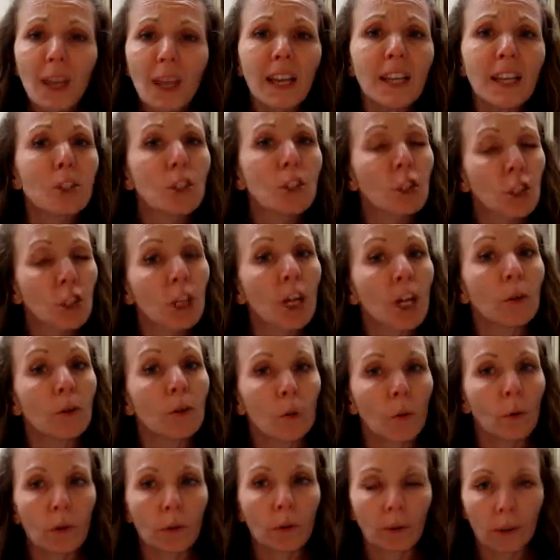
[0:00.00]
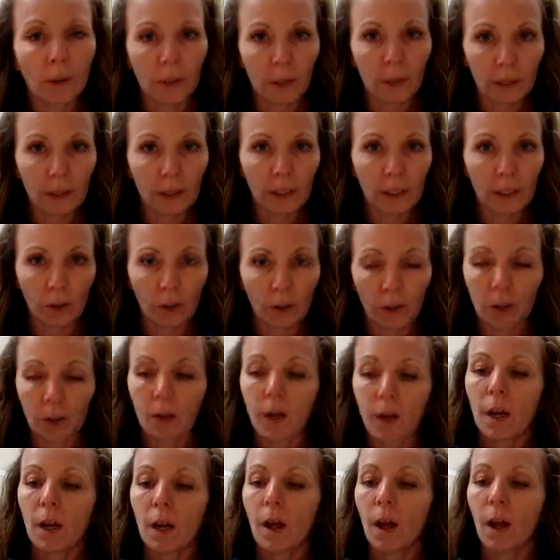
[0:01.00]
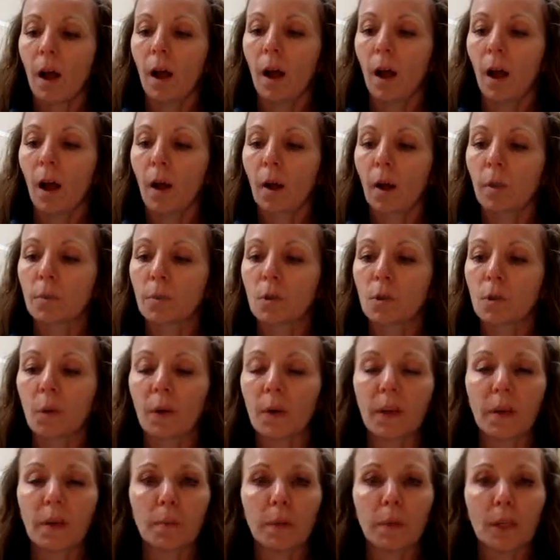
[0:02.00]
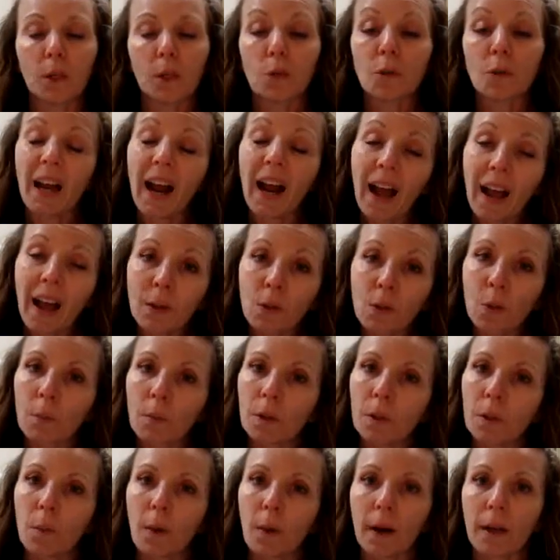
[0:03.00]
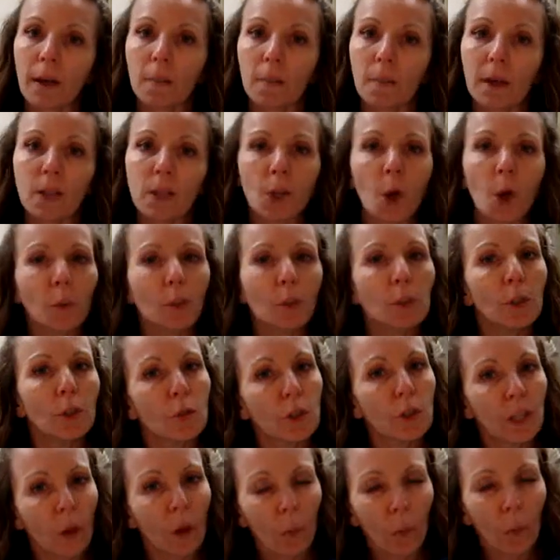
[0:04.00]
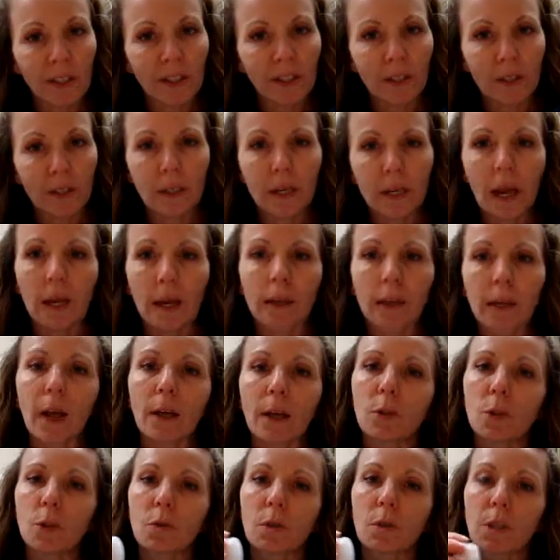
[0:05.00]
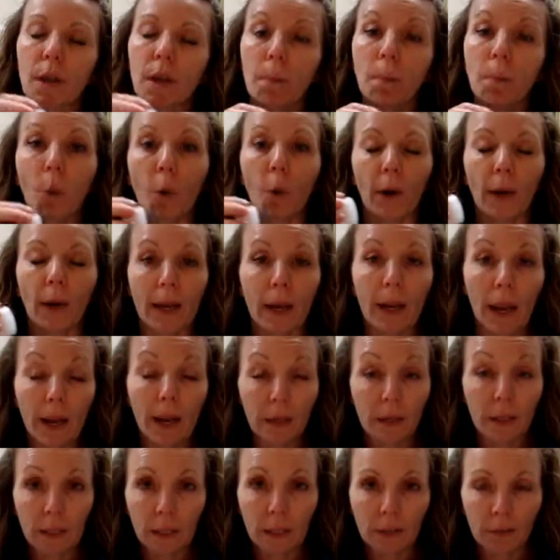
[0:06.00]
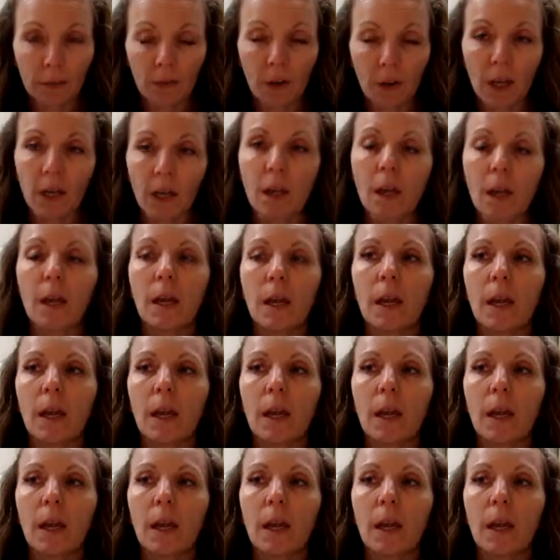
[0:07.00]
as a general cleaner. So it can be used, I normally recommend only using it once a day, not using it morning and evening.